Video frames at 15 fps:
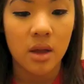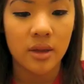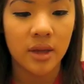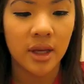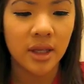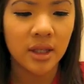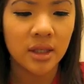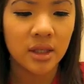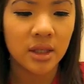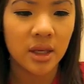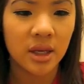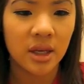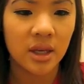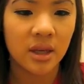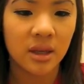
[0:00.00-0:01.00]
This
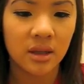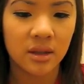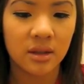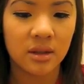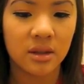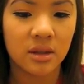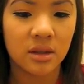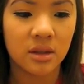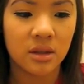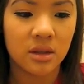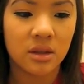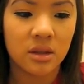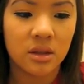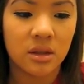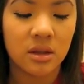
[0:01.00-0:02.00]
is
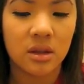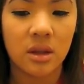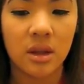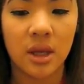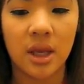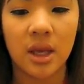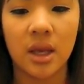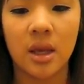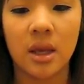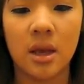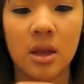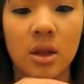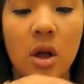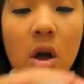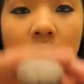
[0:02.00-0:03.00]

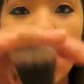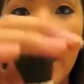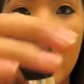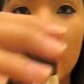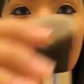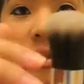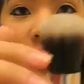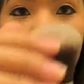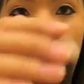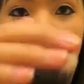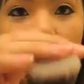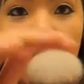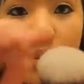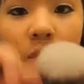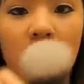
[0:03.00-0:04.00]
the long-handled
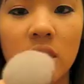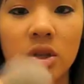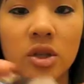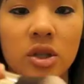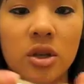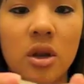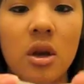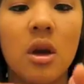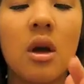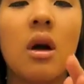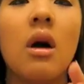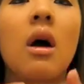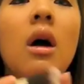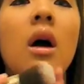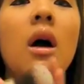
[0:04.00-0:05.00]
Kabuki brush.
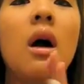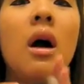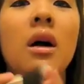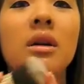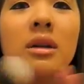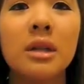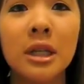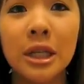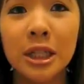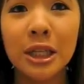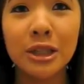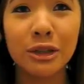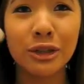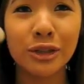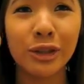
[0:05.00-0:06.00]
Oh,
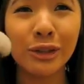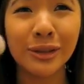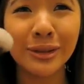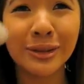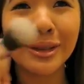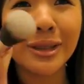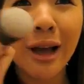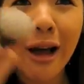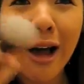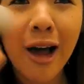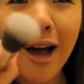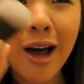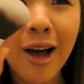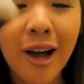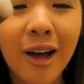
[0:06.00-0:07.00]
these are so
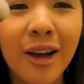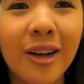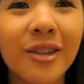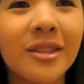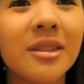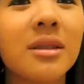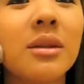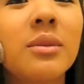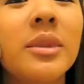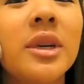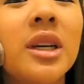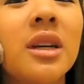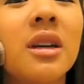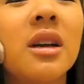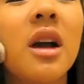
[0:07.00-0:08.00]
soft. Oh
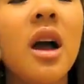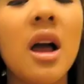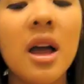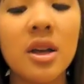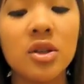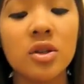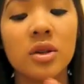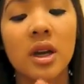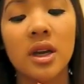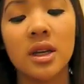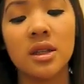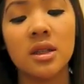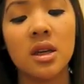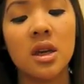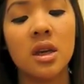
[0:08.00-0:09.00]
my gosh, you
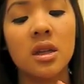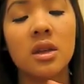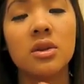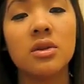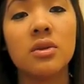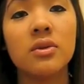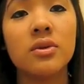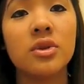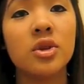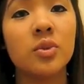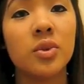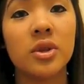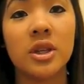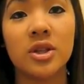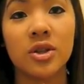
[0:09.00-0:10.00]
guys.
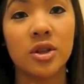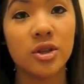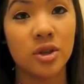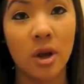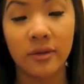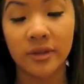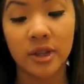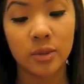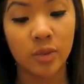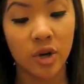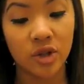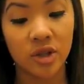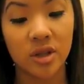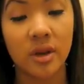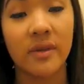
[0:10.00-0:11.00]
These are the softest
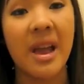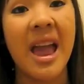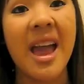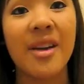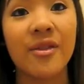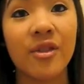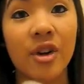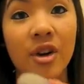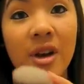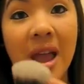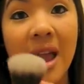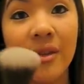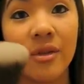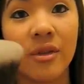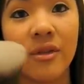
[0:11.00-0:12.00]
brushes I've
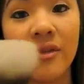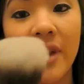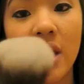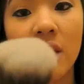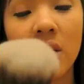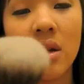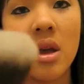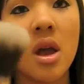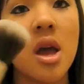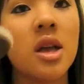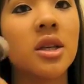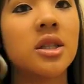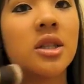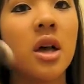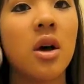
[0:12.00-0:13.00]
ever felt.
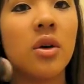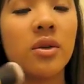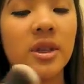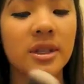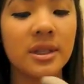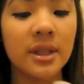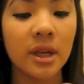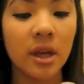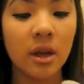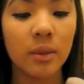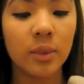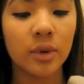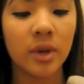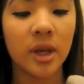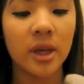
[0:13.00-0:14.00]
So this is like a
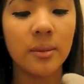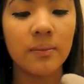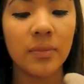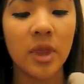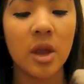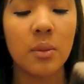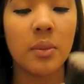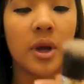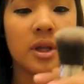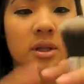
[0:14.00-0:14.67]
Kabuki, but